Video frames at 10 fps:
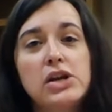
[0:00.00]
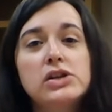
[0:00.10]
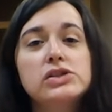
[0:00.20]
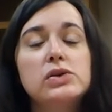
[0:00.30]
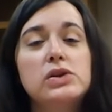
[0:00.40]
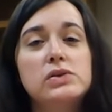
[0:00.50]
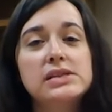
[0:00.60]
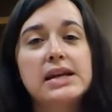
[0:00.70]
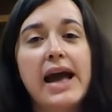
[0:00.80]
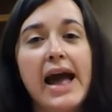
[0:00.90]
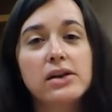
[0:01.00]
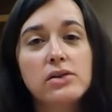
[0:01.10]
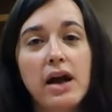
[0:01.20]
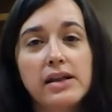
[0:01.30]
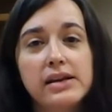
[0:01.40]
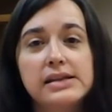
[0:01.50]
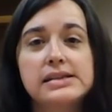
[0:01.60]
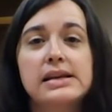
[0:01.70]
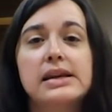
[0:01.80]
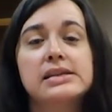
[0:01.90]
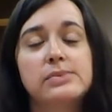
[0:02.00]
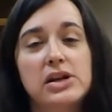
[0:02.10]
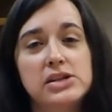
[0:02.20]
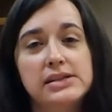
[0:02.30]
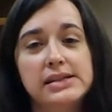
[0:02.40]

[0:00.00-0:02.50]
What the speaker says: So using a heterologous expression